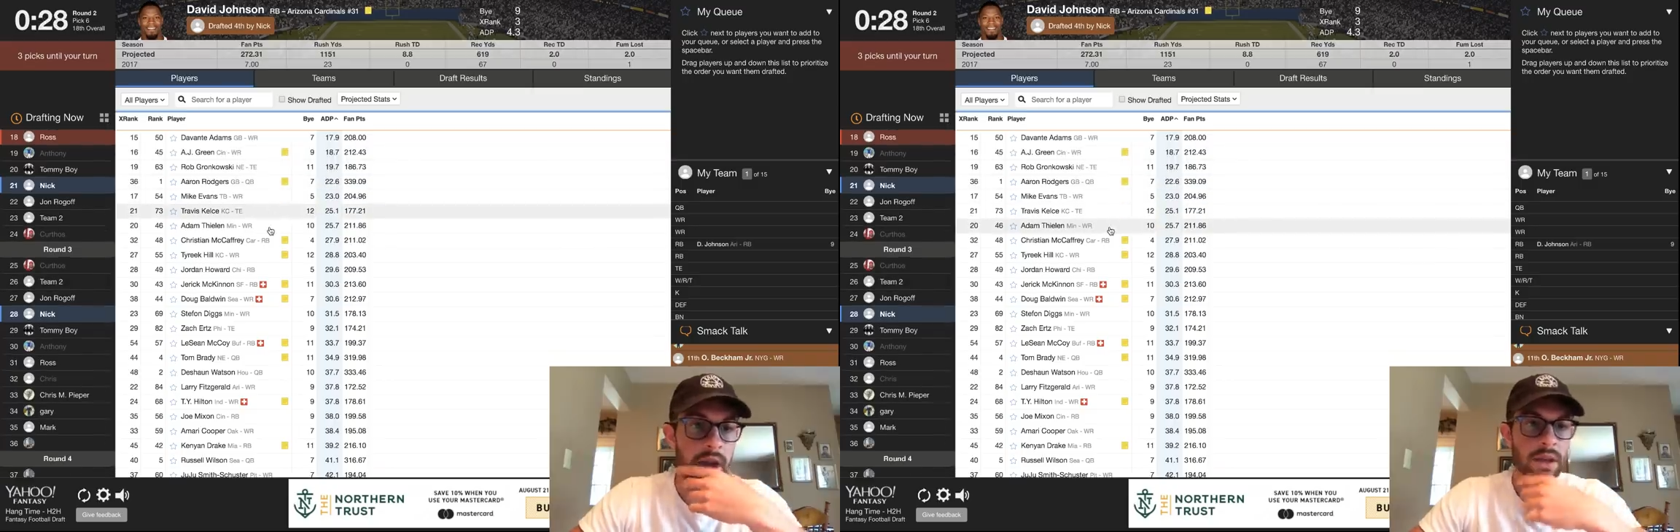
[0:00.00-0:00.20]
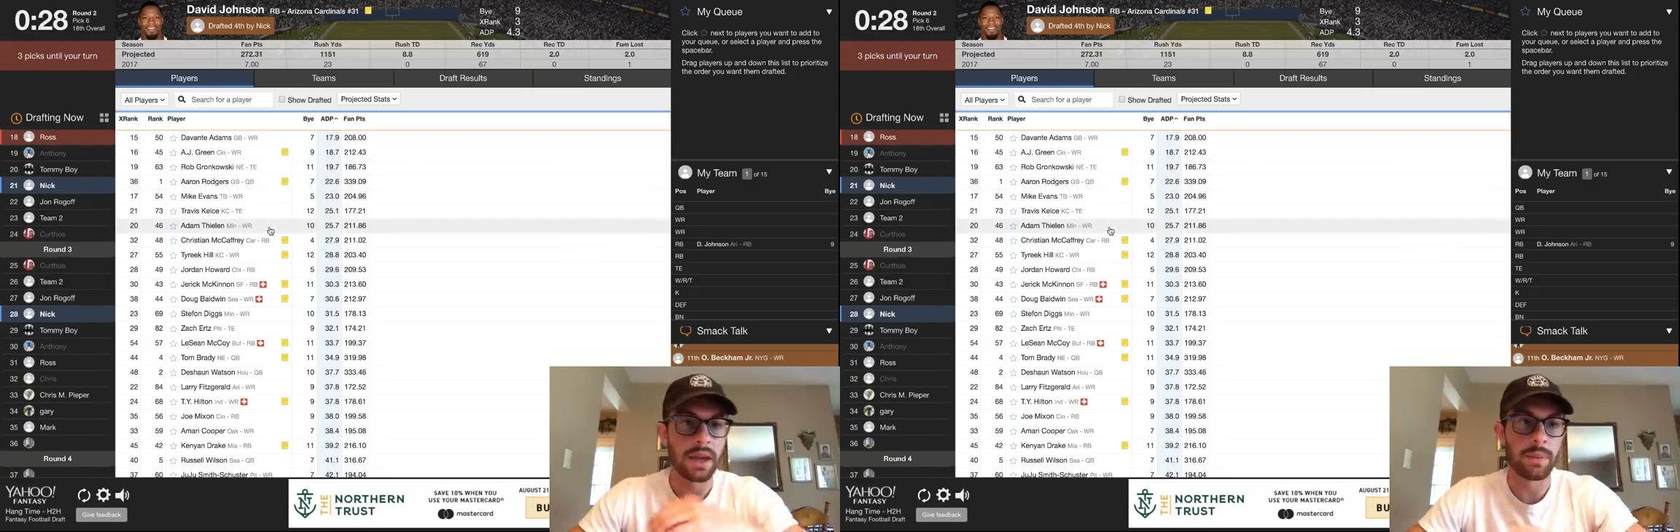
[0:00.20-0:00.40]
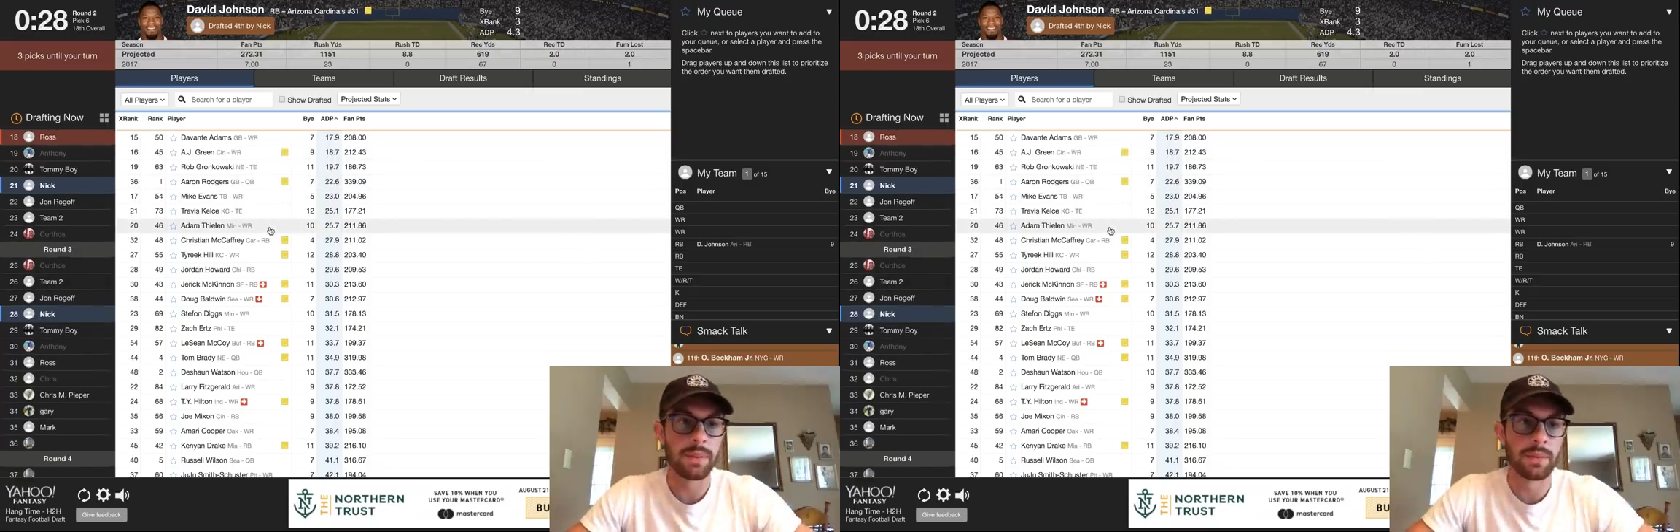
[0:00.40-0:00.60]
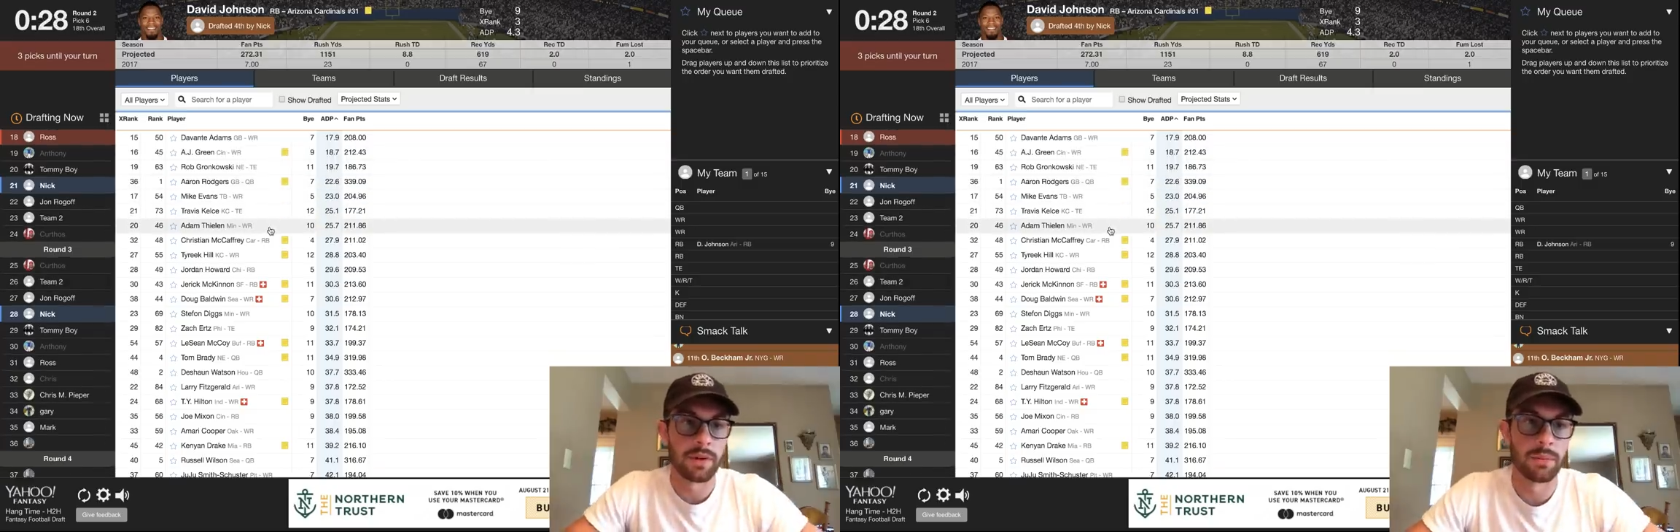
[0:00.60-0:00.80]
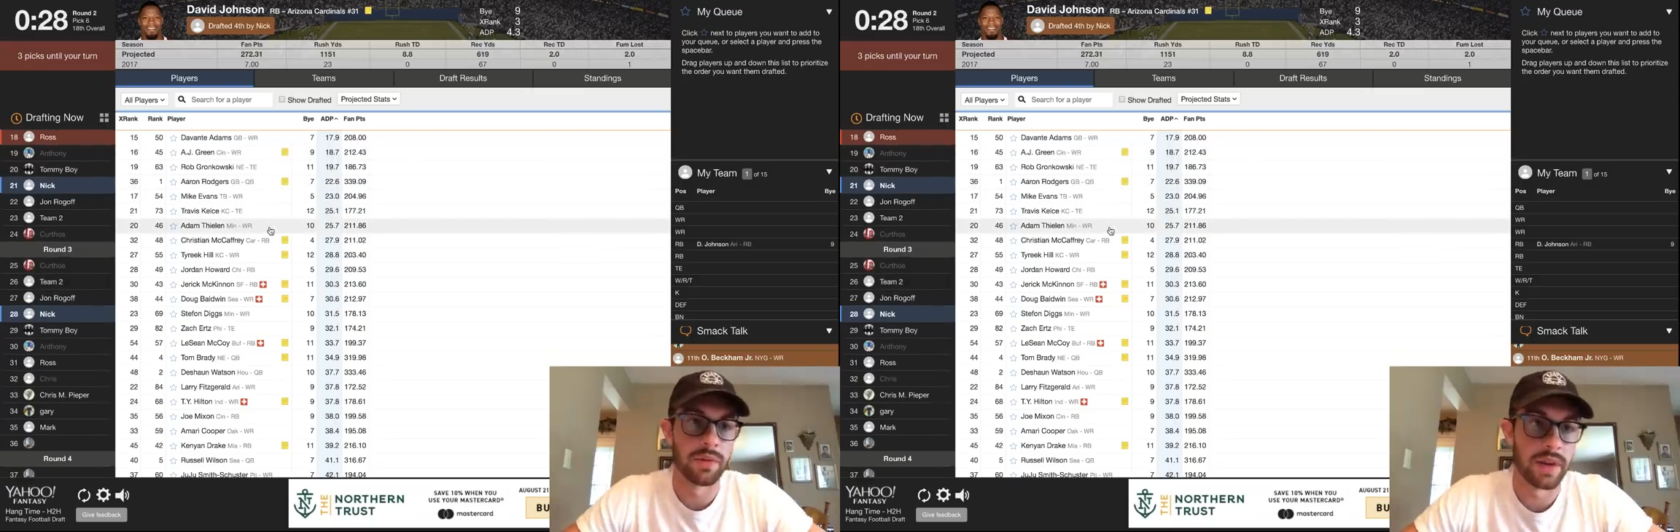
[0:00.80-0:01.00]
Yeah, people
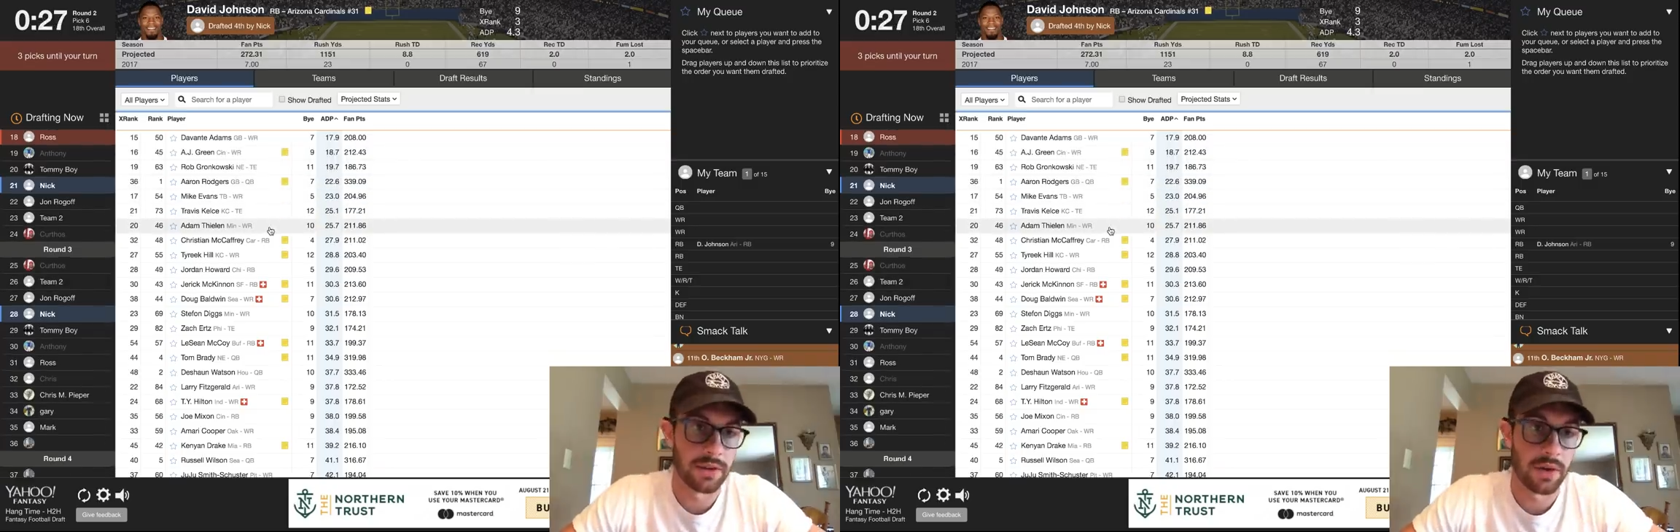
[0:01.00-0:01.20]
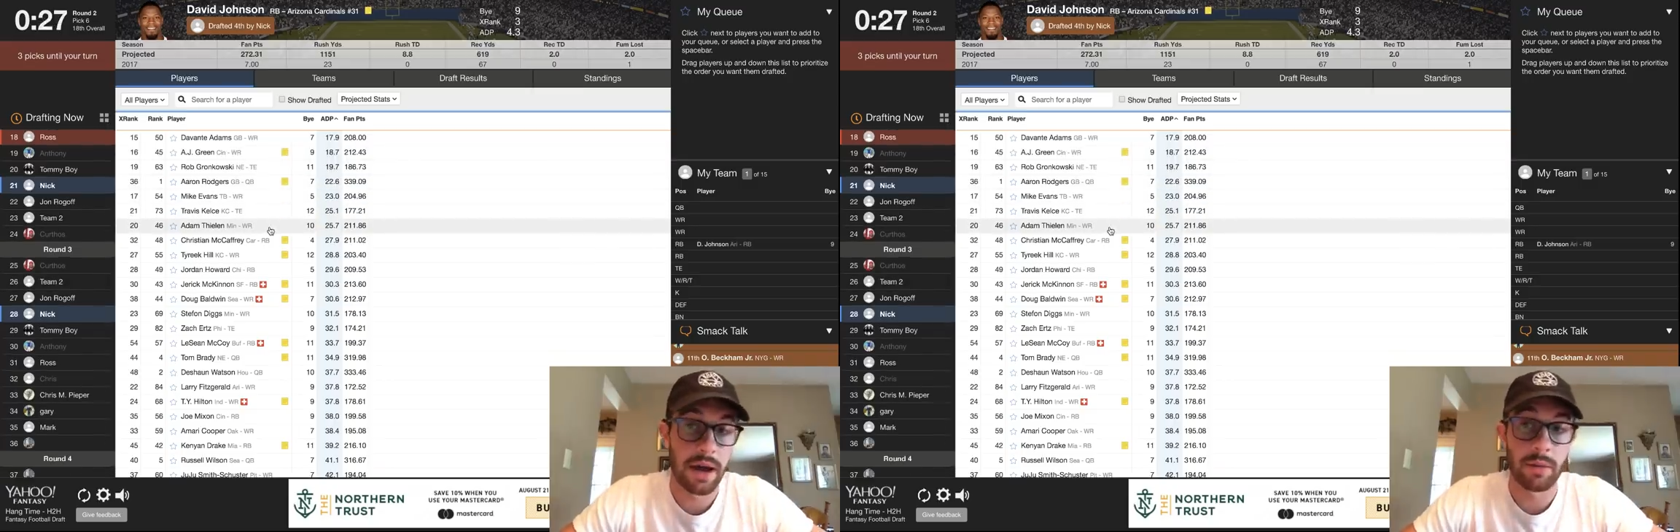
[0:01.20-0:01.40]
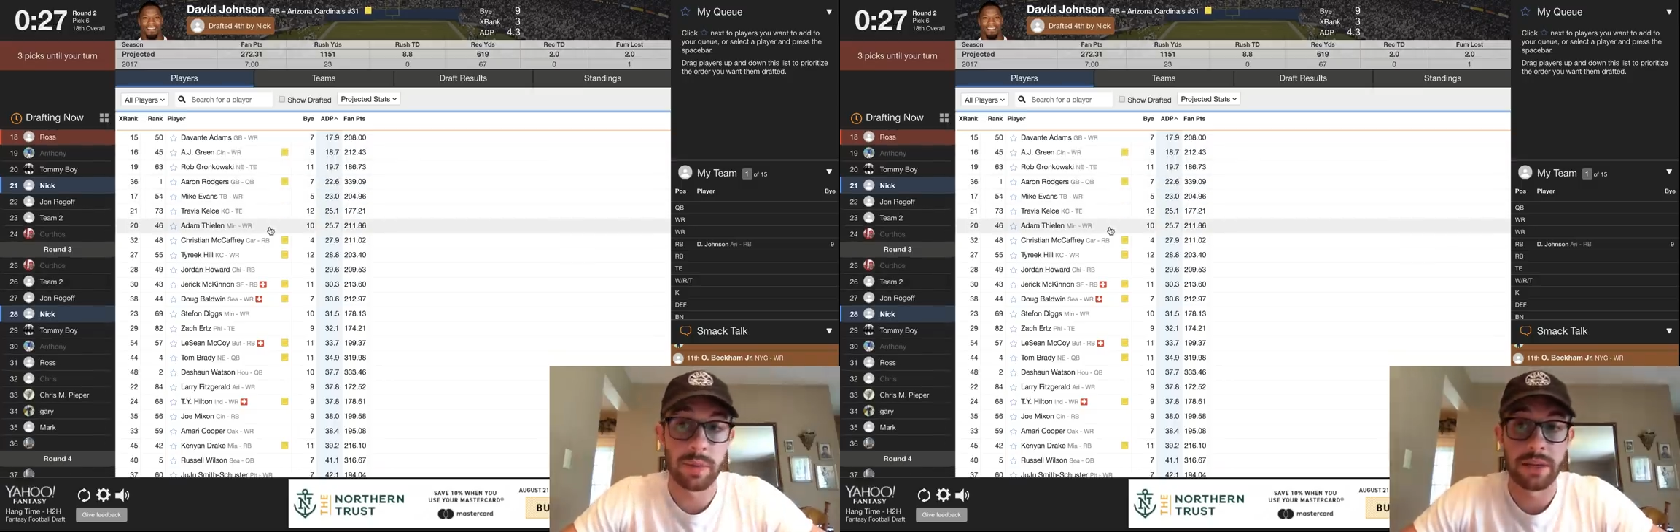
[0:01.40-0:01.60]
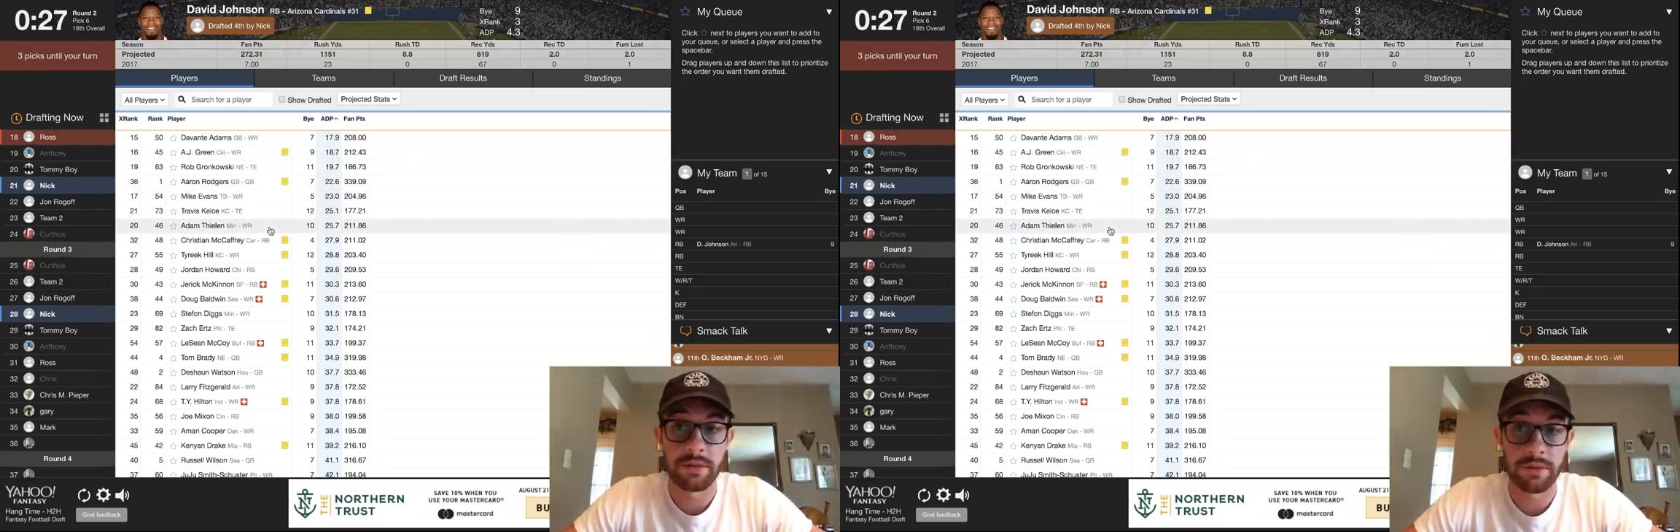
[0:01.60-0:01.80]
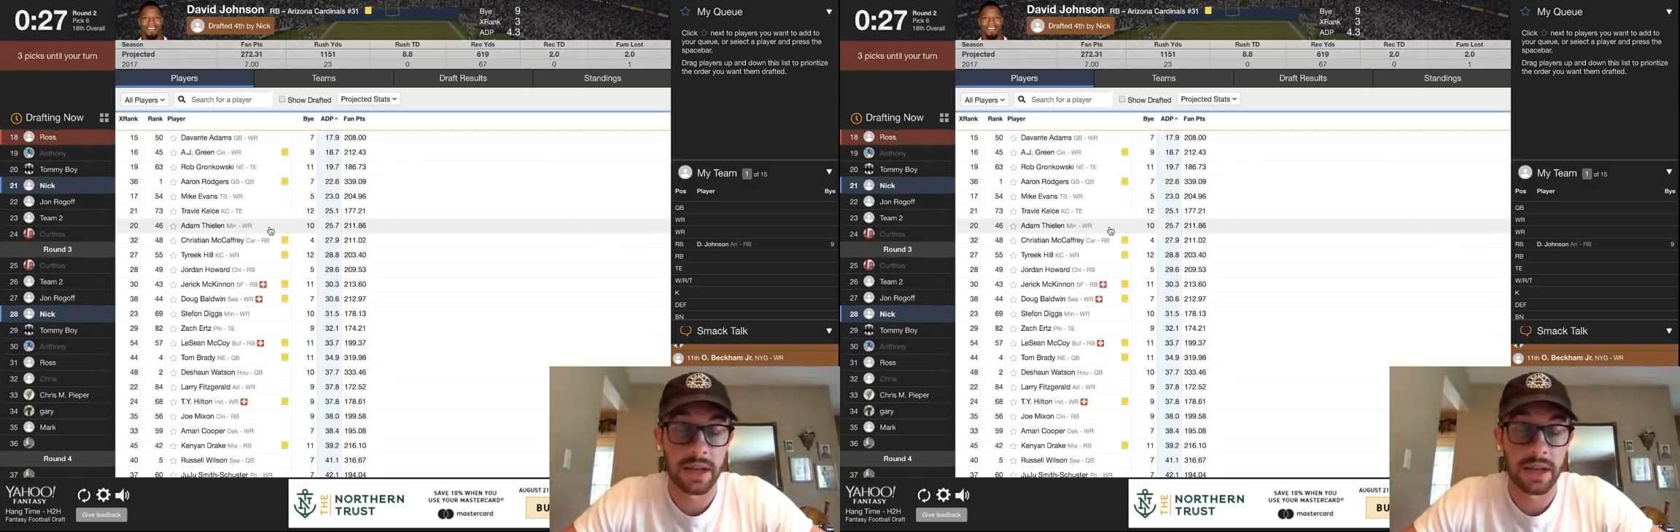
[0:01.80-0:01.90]
start moving down. So I would be